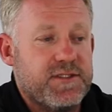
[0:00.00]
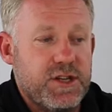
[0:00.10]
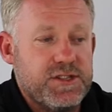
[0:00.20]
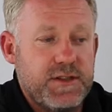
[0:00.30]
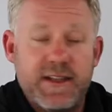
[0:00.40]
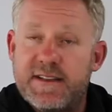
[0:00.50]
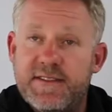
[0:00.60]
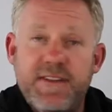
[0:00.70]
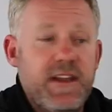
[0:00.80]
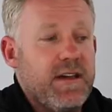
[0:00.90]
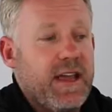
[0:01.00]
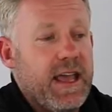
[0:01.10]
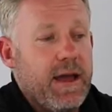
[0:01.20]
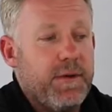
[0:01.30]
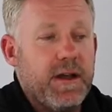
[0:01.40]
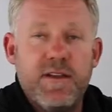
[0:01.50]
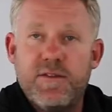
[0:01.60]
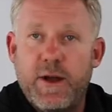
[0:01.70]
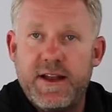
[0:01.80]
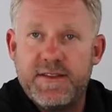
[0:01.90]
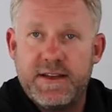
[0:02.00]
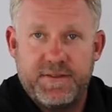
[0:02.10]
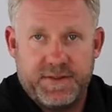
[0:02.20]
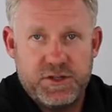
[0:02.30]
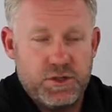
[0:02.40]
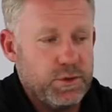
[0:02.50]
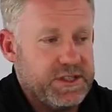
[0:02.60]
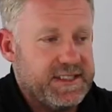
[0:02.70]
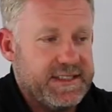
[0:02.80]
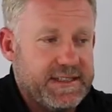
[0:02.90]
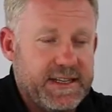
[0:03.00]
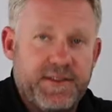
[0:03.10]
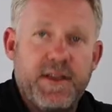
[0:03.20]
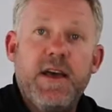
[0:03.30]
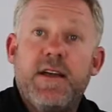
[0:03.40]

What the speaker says: shows you that it's a video camera as well as the different torch settings,